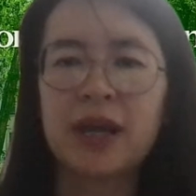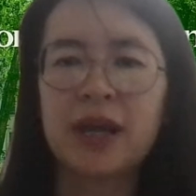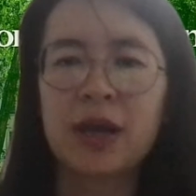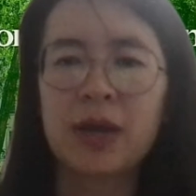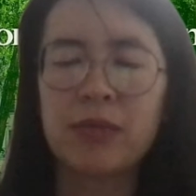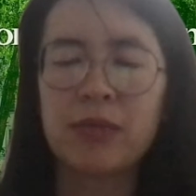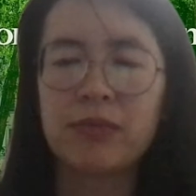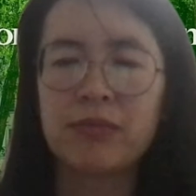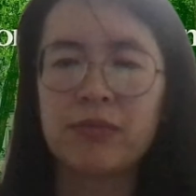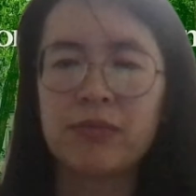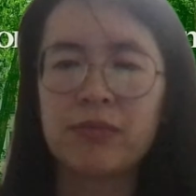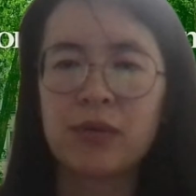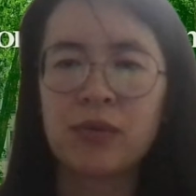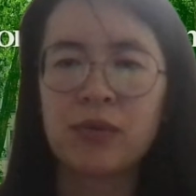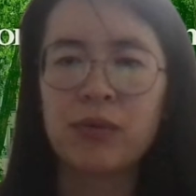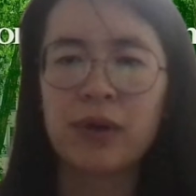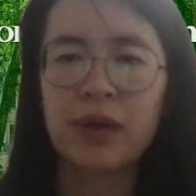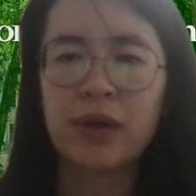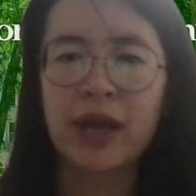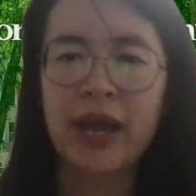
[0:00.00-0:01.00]
on
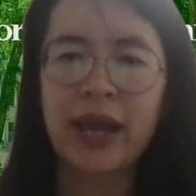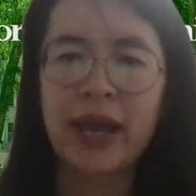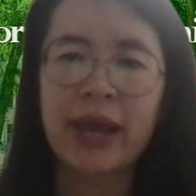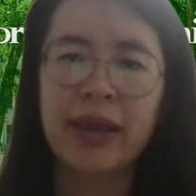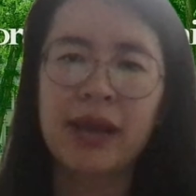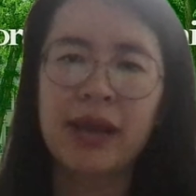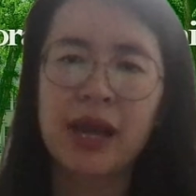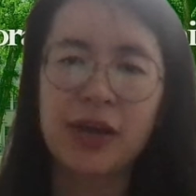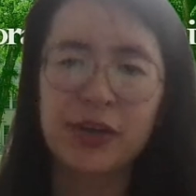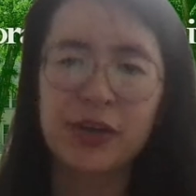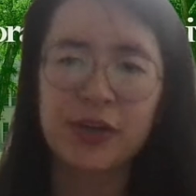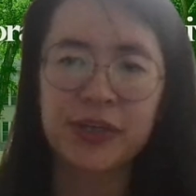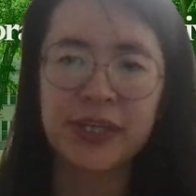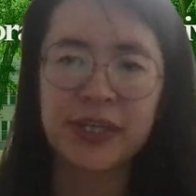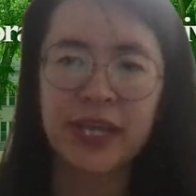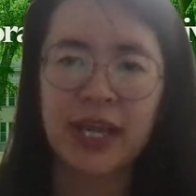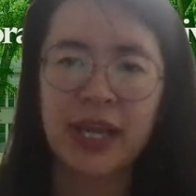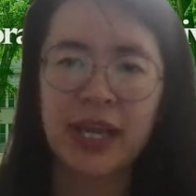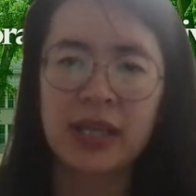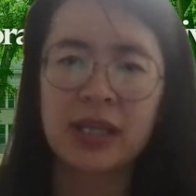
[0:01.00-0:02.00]
what I
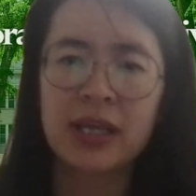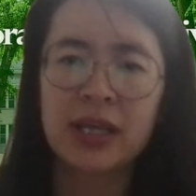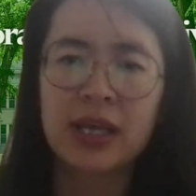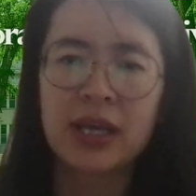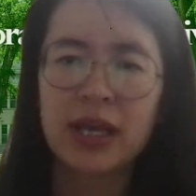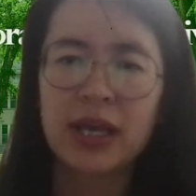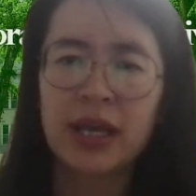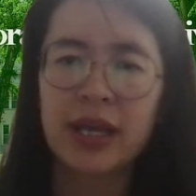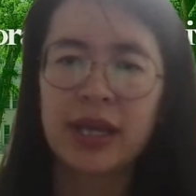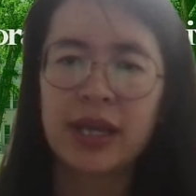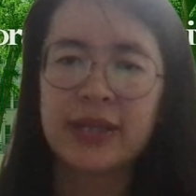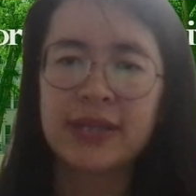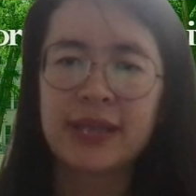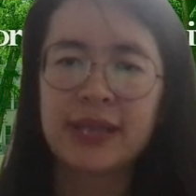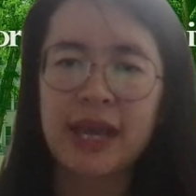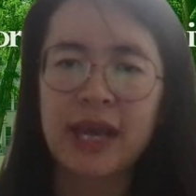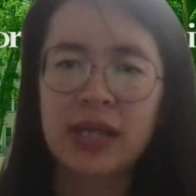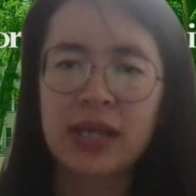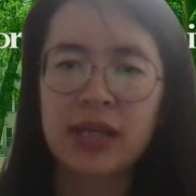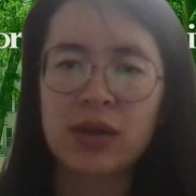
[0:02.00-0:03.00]
understand is
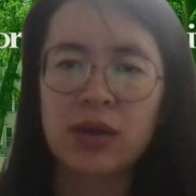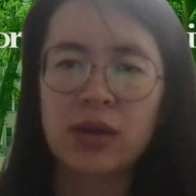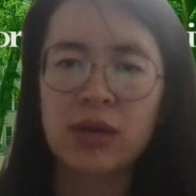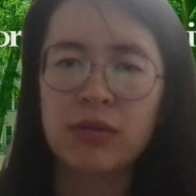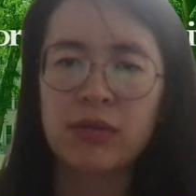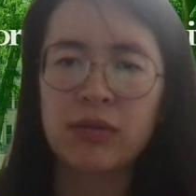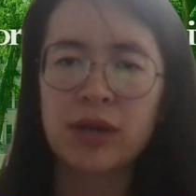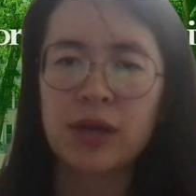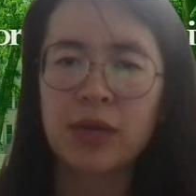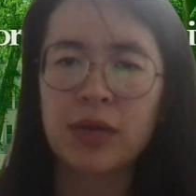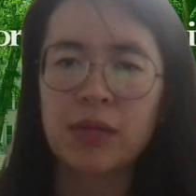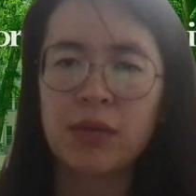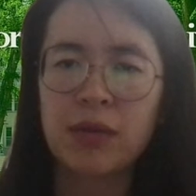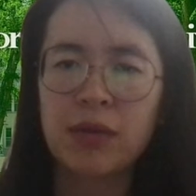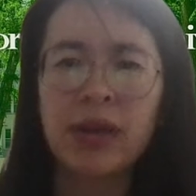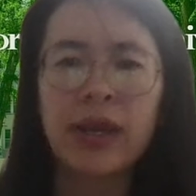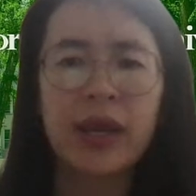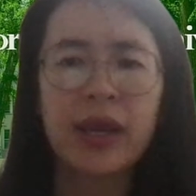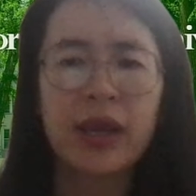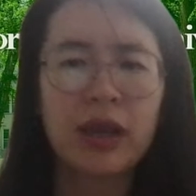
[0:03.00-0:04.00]
that
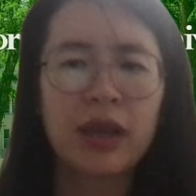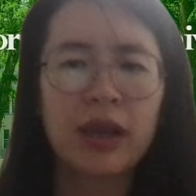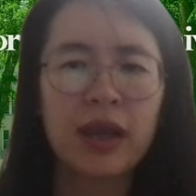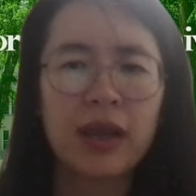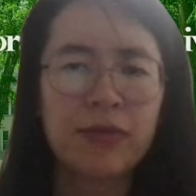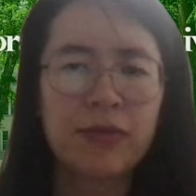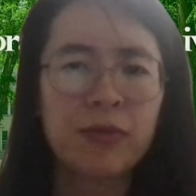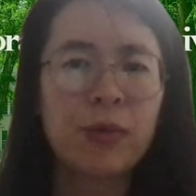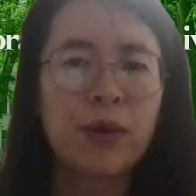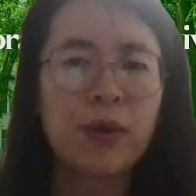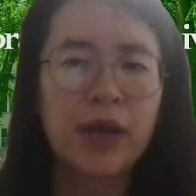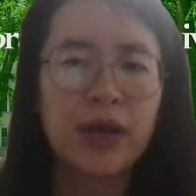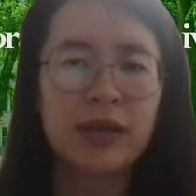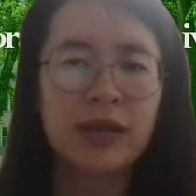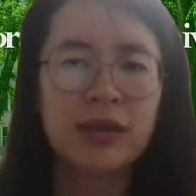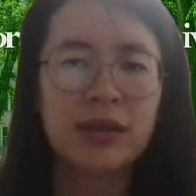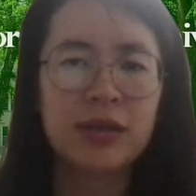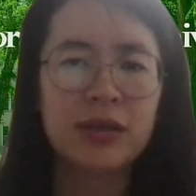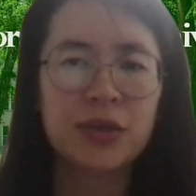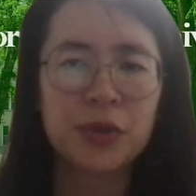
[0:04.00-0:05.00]
only if
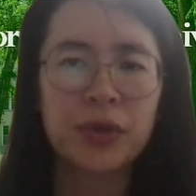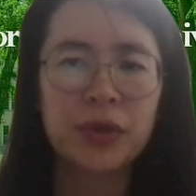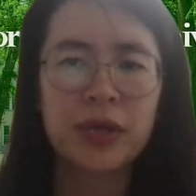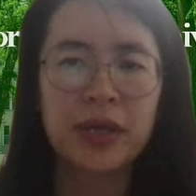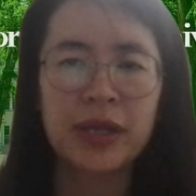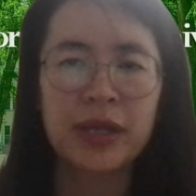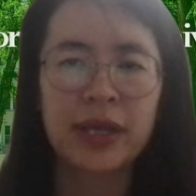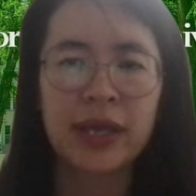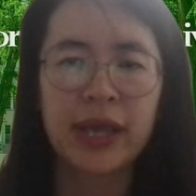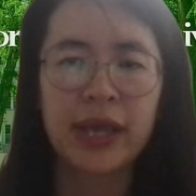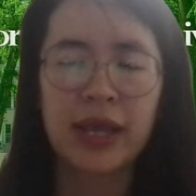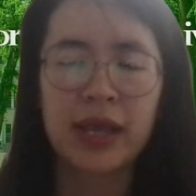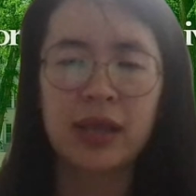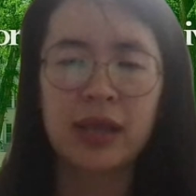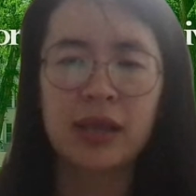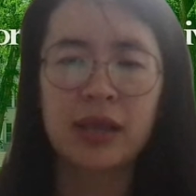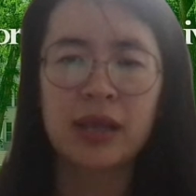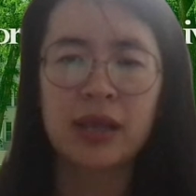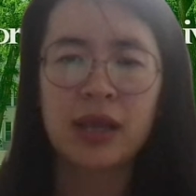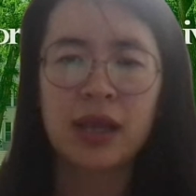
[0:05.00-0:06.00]
one student
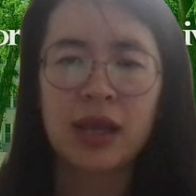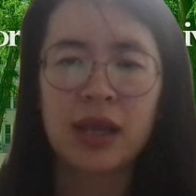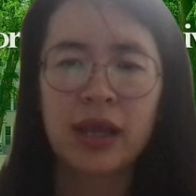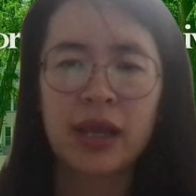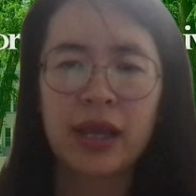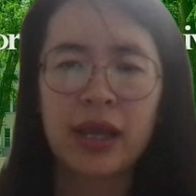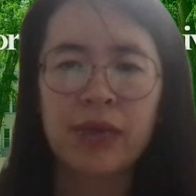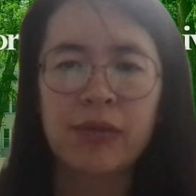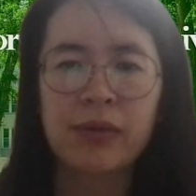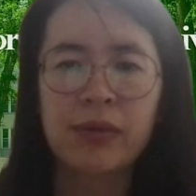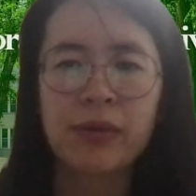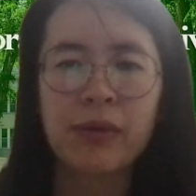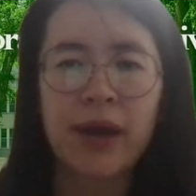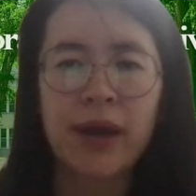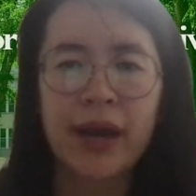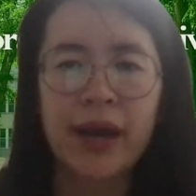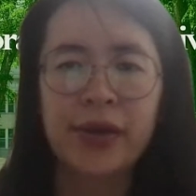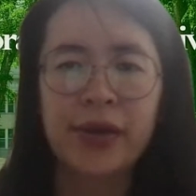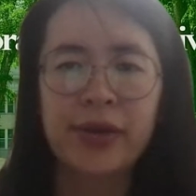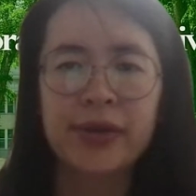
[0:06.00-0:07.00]
can
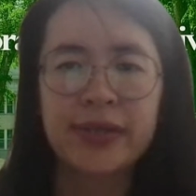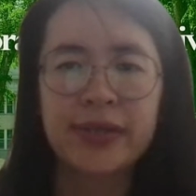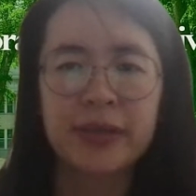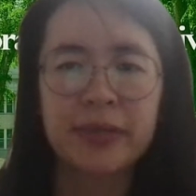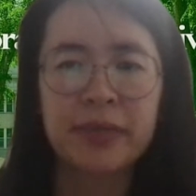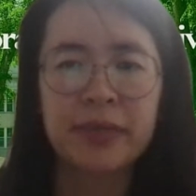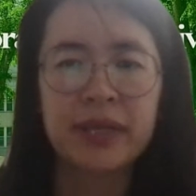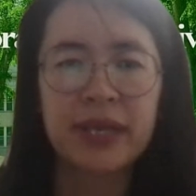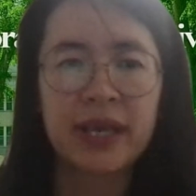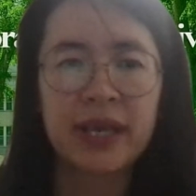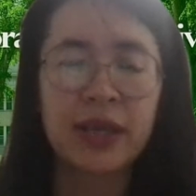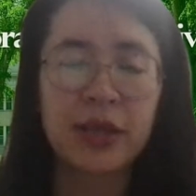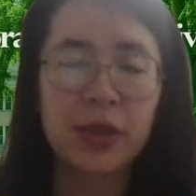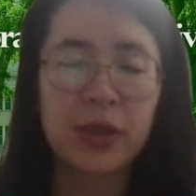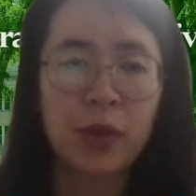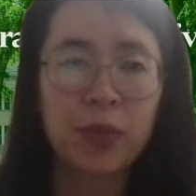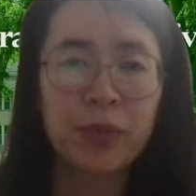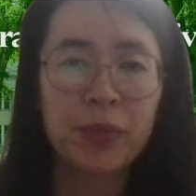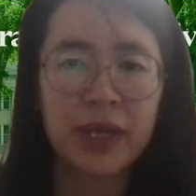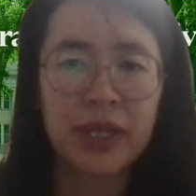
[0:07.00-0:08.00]
require CPT and
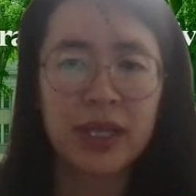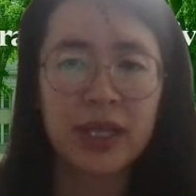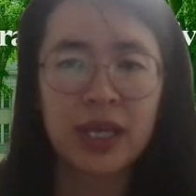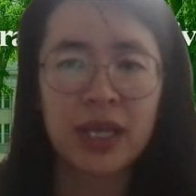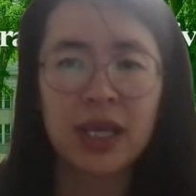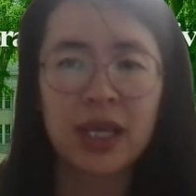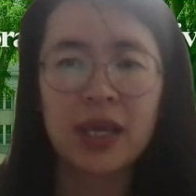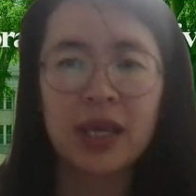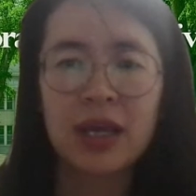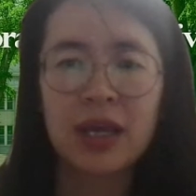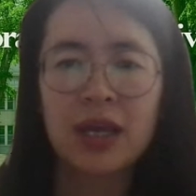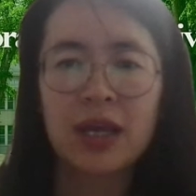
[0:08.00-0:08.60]
OPT.